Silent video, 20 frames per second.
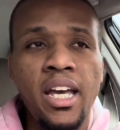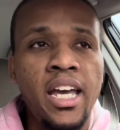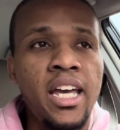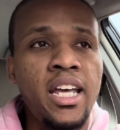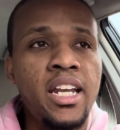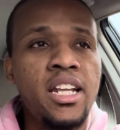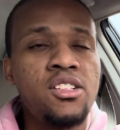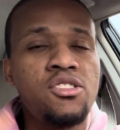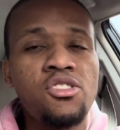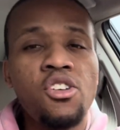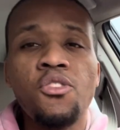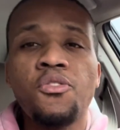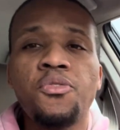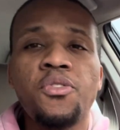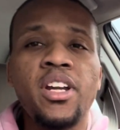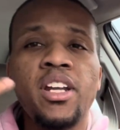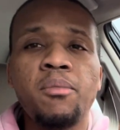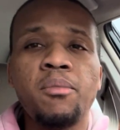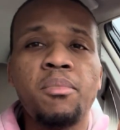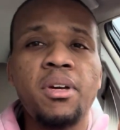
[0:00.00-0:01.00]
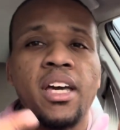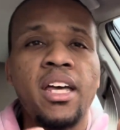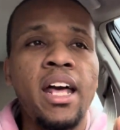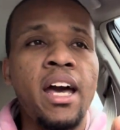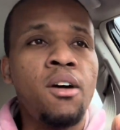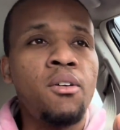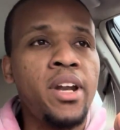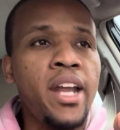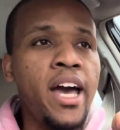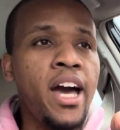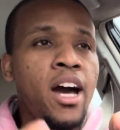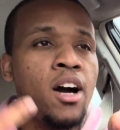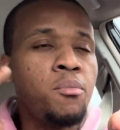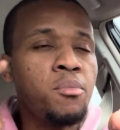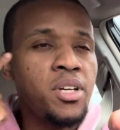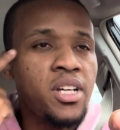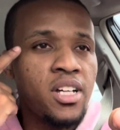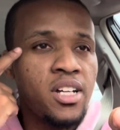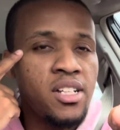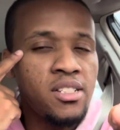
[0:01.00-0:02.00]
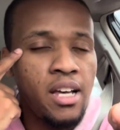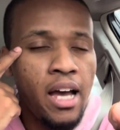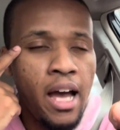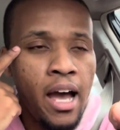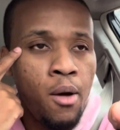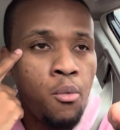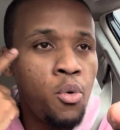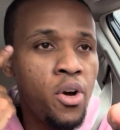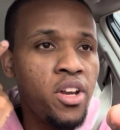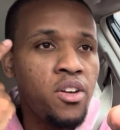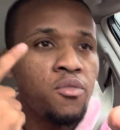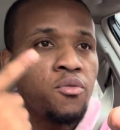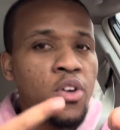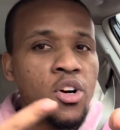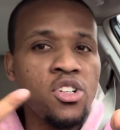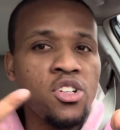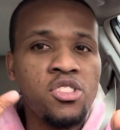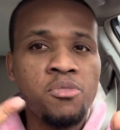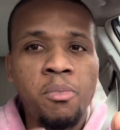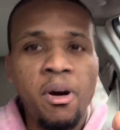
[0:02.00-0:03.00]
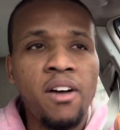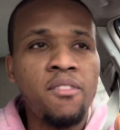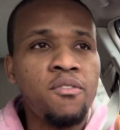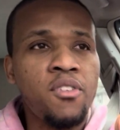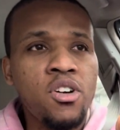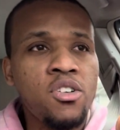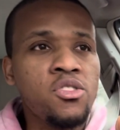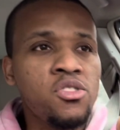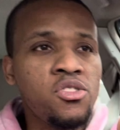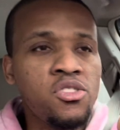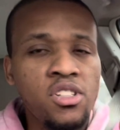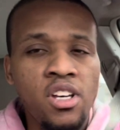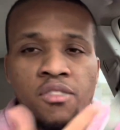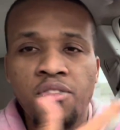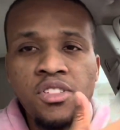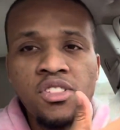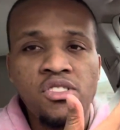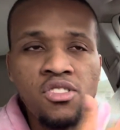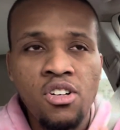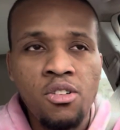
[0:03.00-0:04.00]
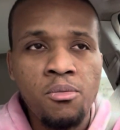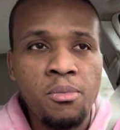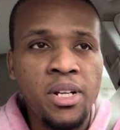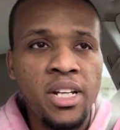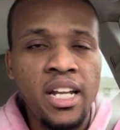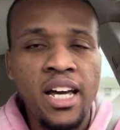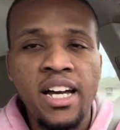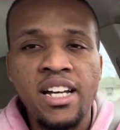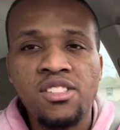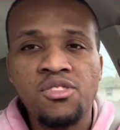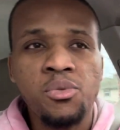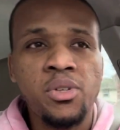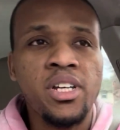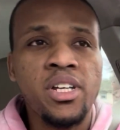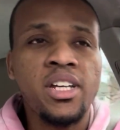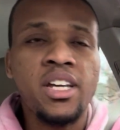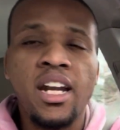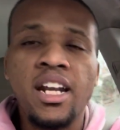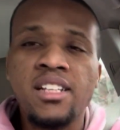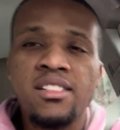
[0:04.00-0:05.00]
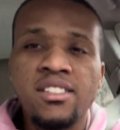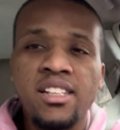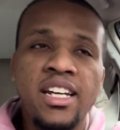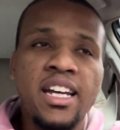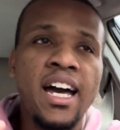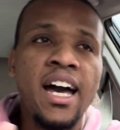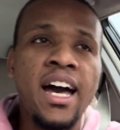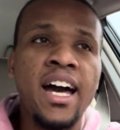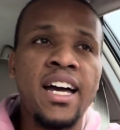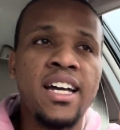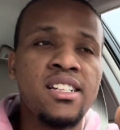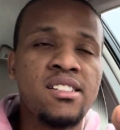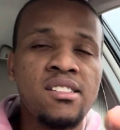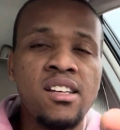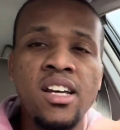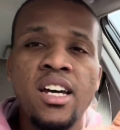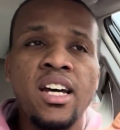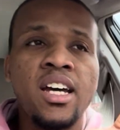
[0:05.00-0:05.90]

and it's so funny being out now because I went verse by verse of his sermon last week, and I said, guys,